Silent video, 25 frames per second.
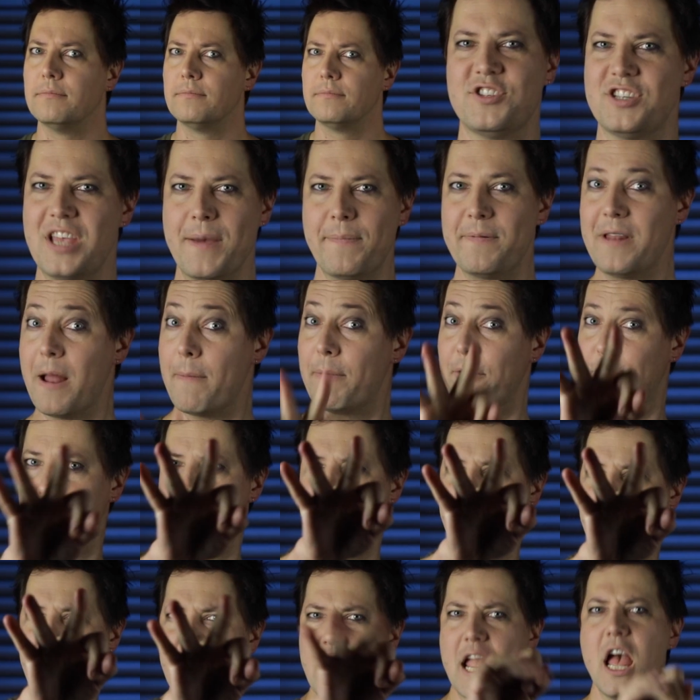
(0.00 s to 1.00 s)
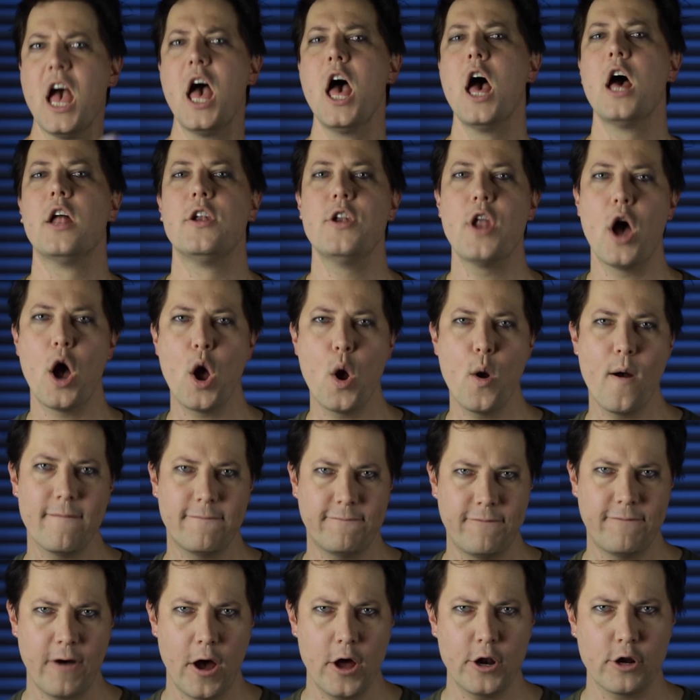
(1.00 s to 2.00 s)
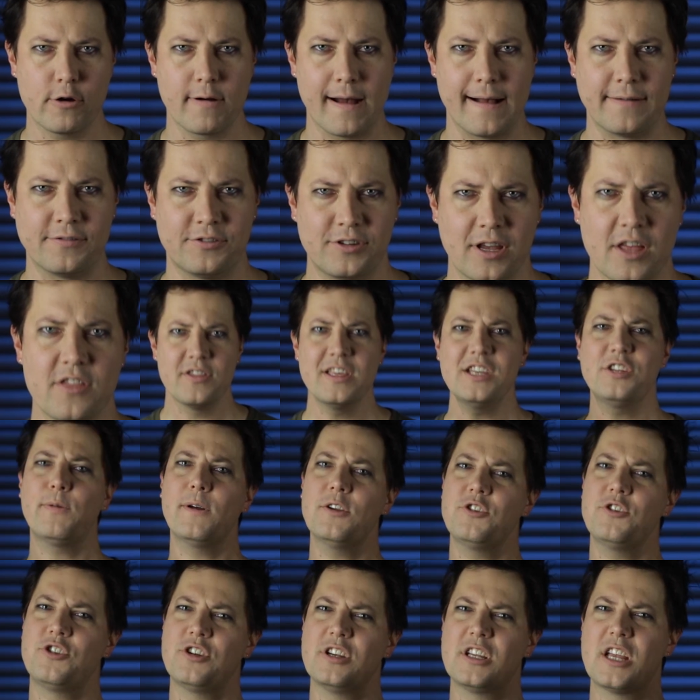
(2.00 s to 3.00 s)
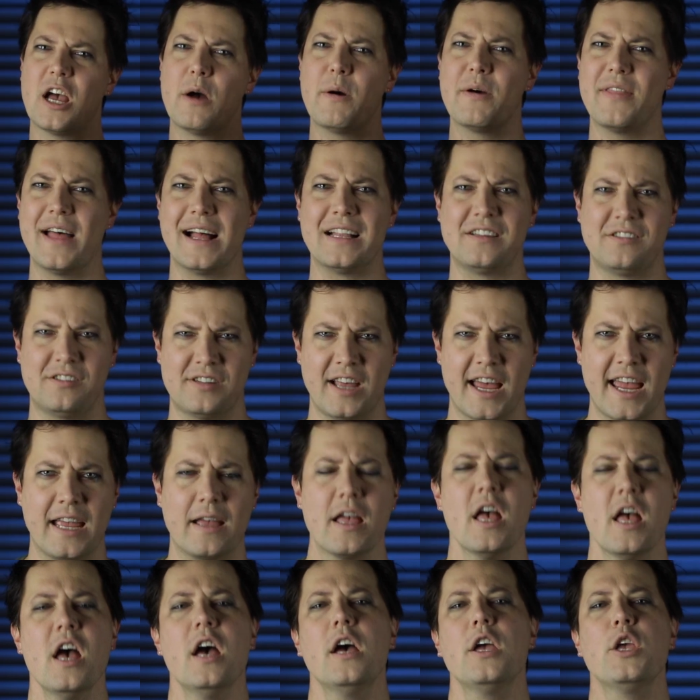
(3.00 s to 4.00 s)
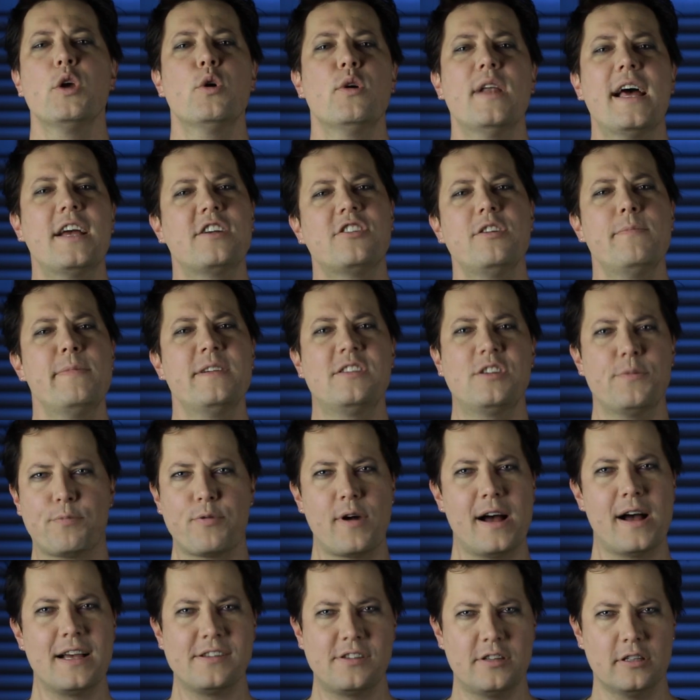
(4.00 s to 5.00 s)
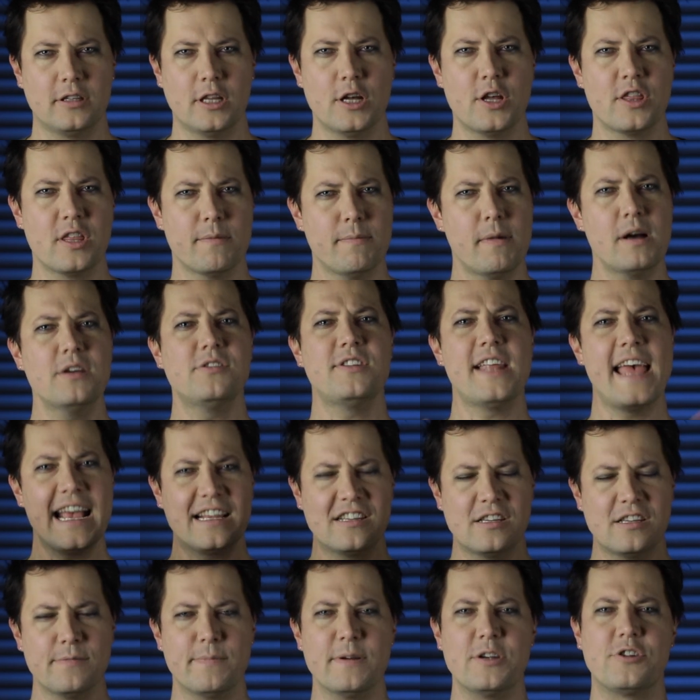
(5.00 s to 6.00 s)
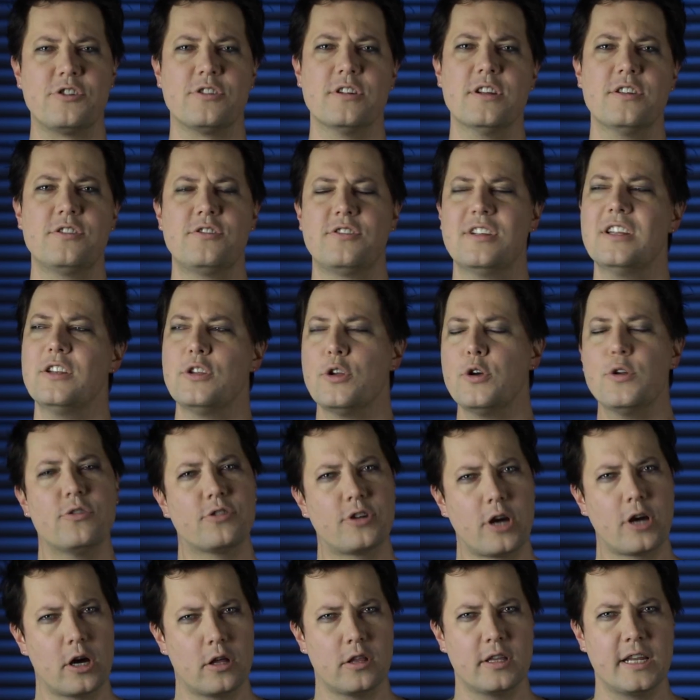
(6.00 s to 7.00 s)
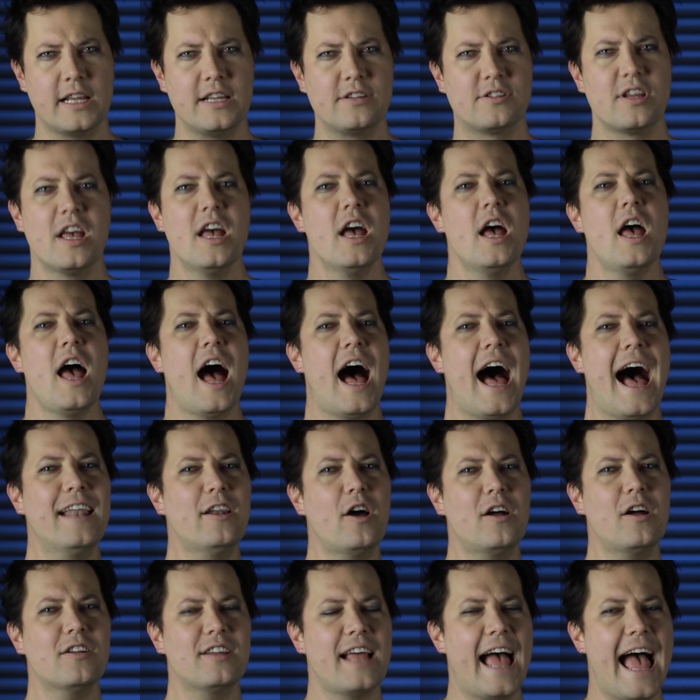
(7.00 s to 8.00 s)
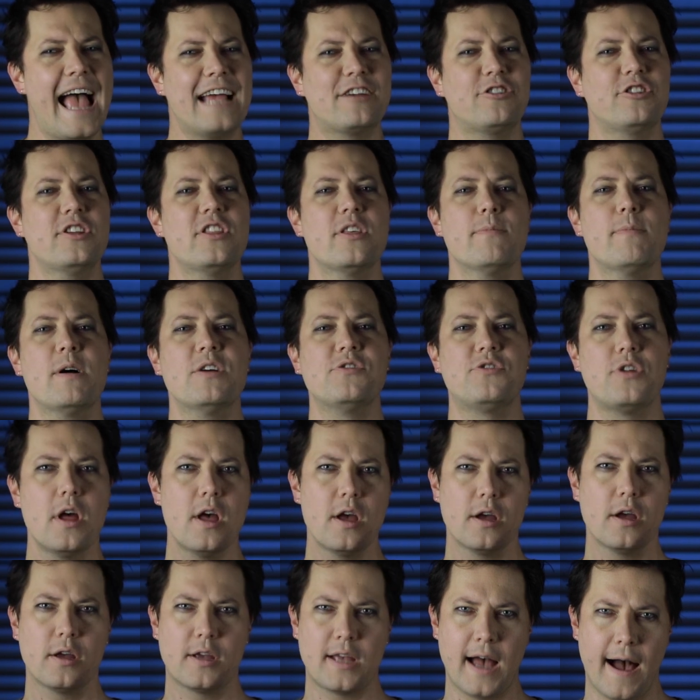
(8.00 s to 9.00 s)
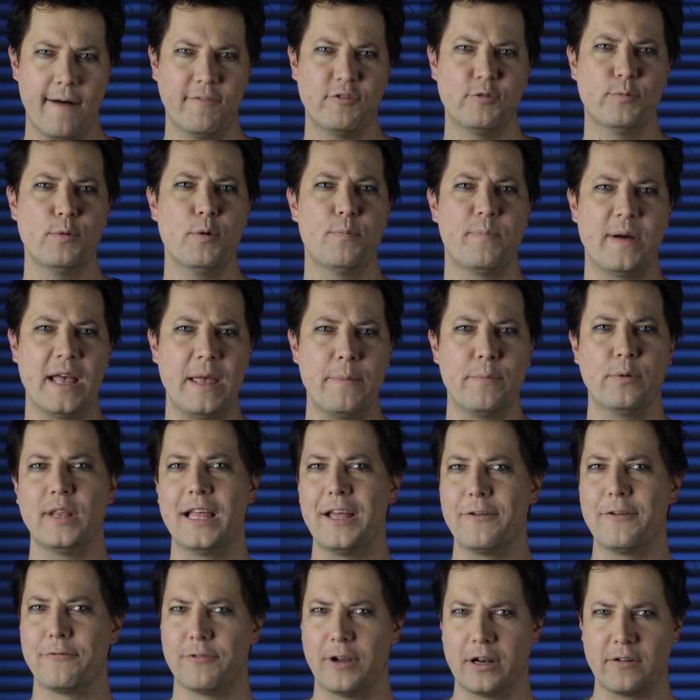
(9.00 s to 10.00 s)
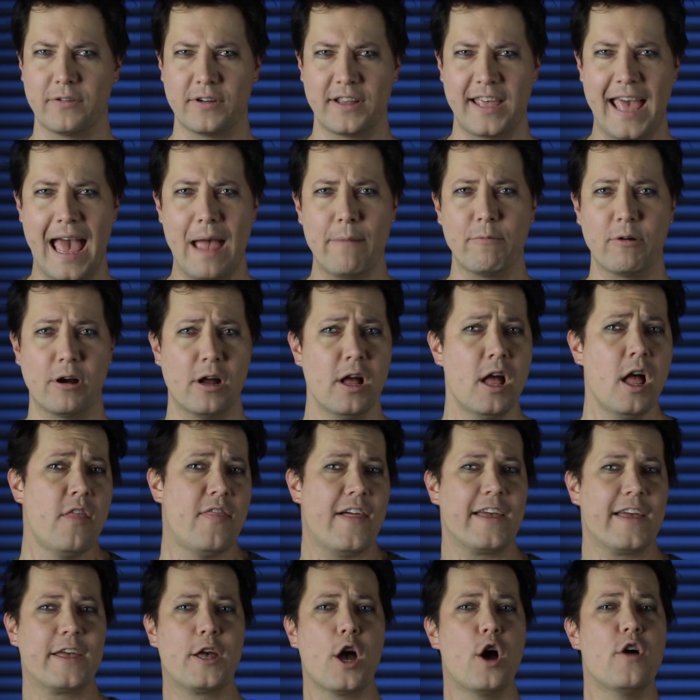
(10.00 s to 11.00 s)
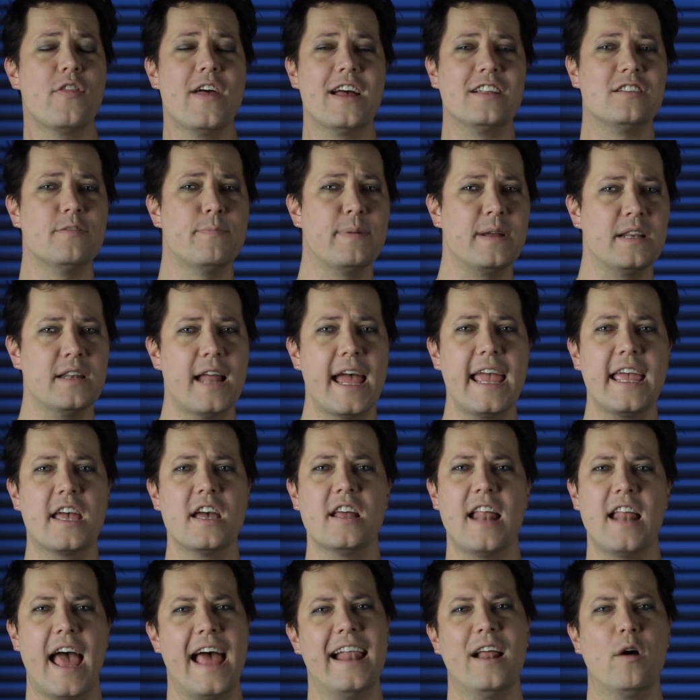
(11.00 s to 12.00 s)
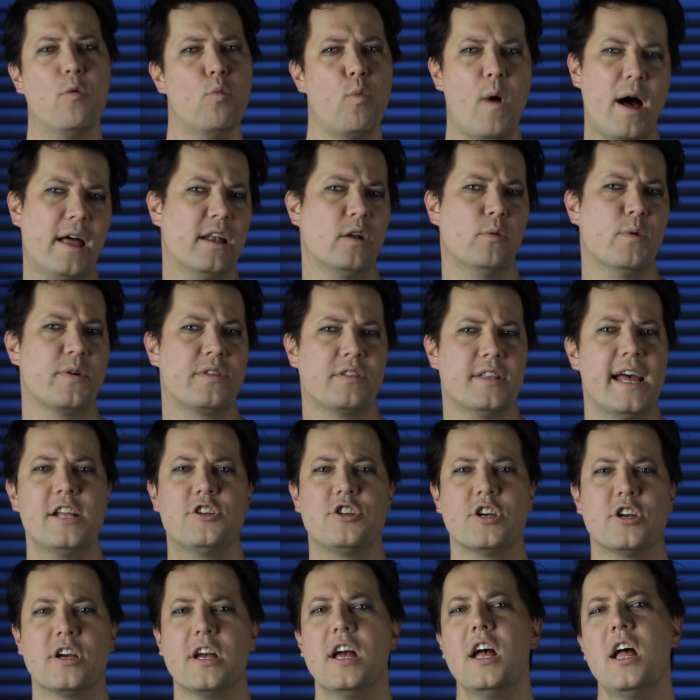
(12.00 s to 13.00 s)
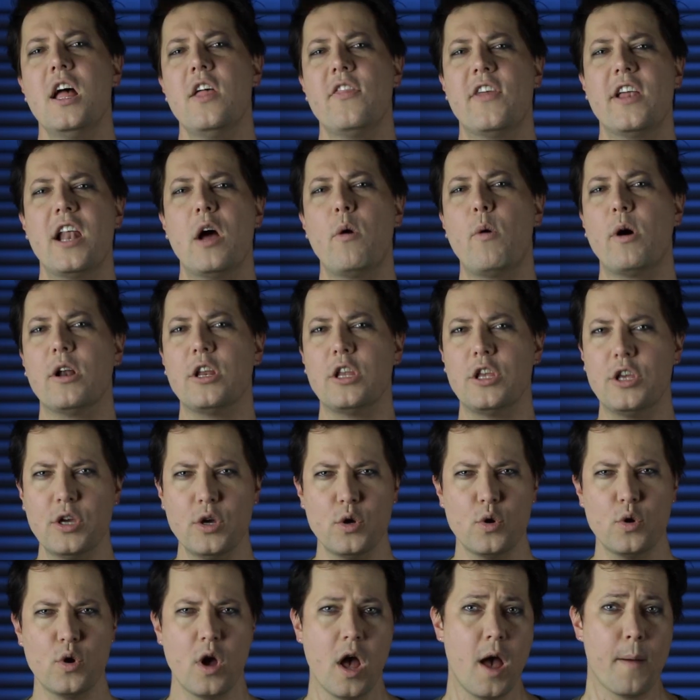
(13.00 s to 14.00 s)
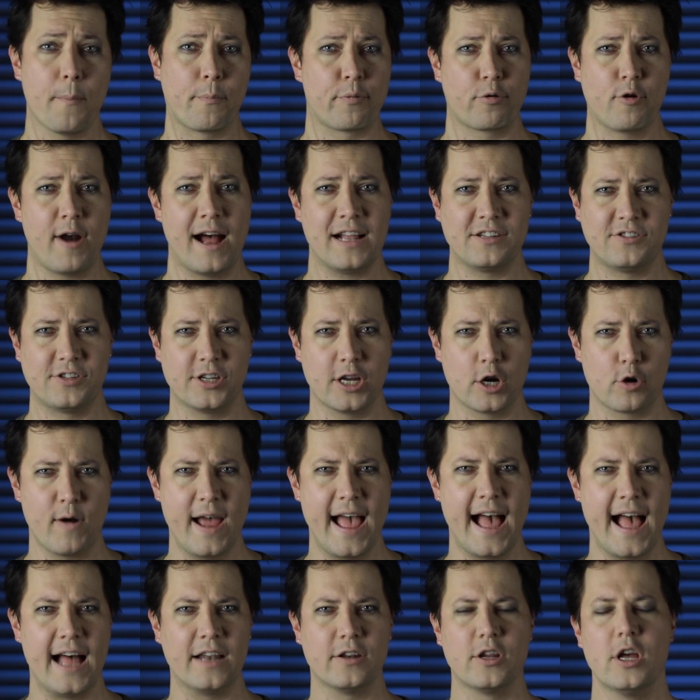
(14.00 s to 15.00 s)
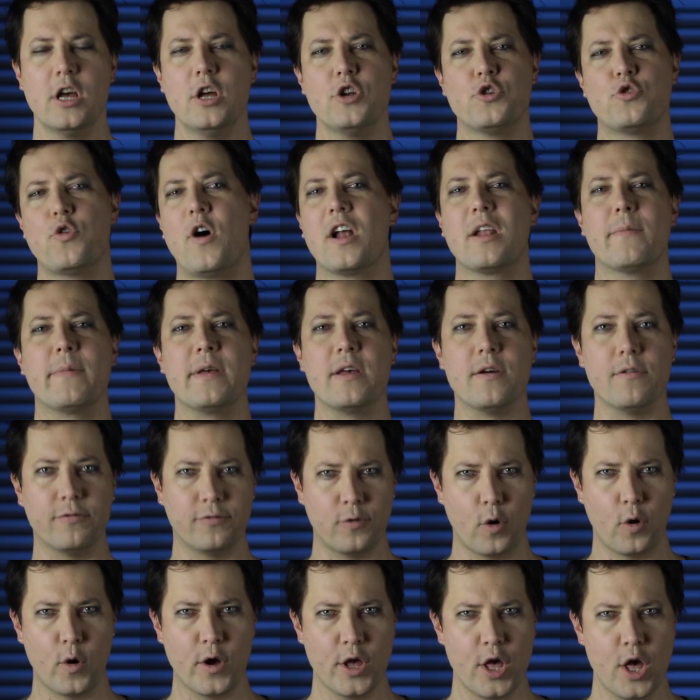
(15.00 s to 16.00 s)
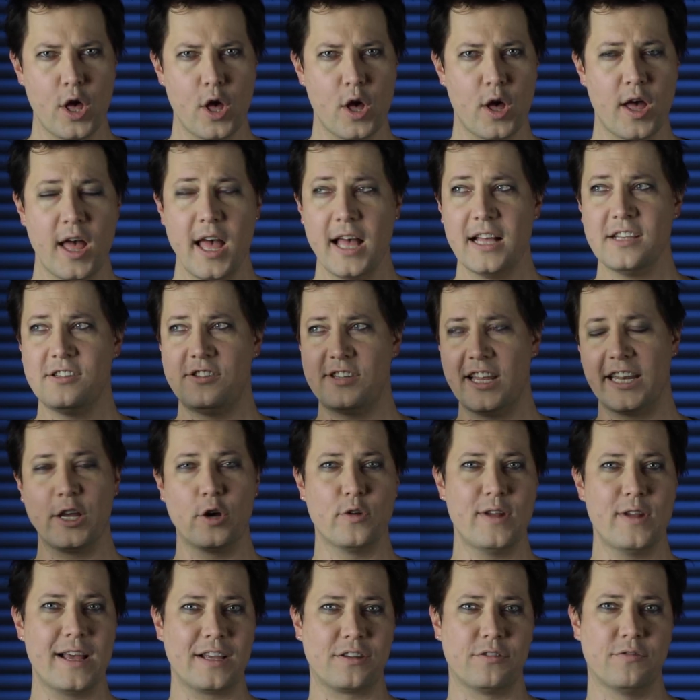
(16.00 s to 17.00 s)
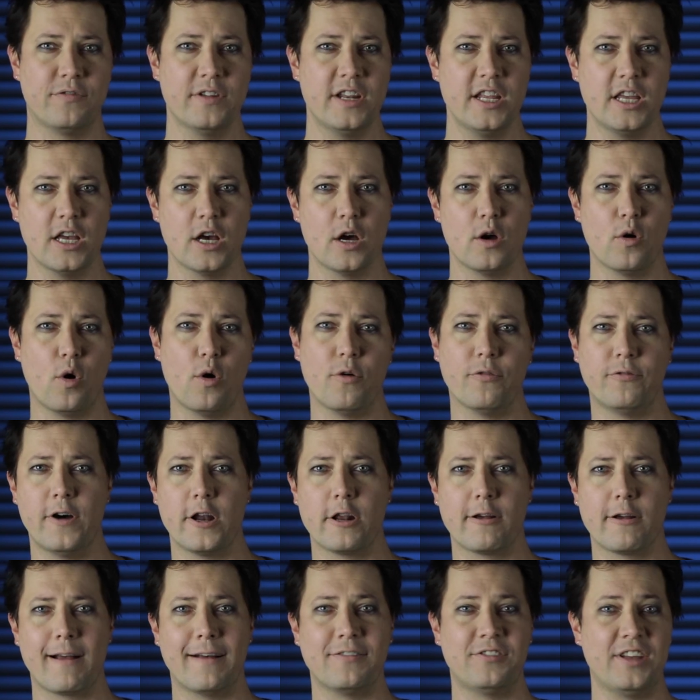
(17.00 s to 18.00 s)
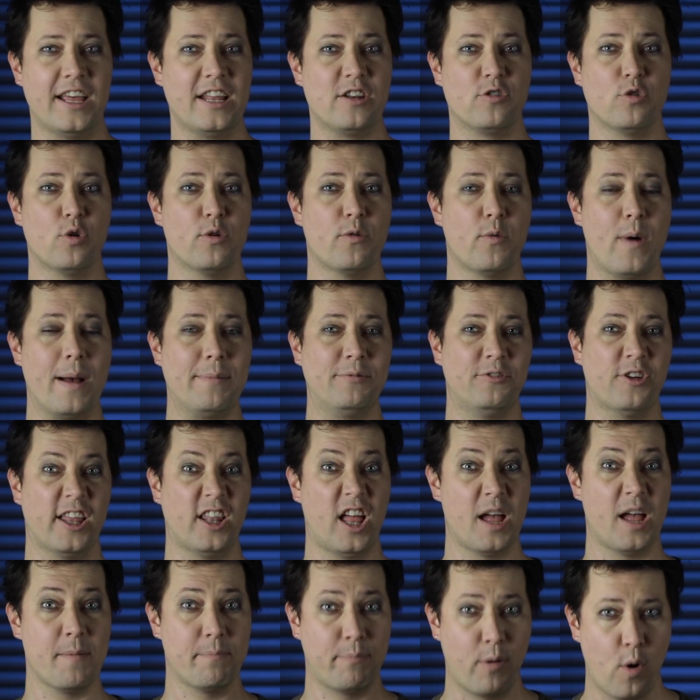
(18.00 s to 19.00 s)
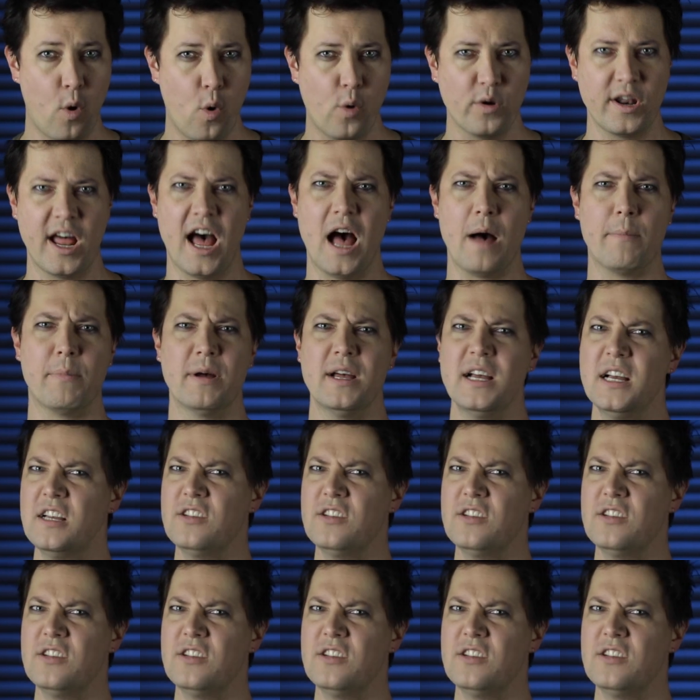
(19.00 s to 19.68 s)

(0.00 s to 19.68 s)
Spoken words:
Tip number 3, no photographs. This one should go without saying. You would actually be surprised to learn that most exhibitionists at nudist colonies are not actually the most comfortable people in front of a camera. They go there to be naked and at one with nature. They don't want you prancing around trying to be a voyeur, sending your next video or photographs into a website like Pornhub.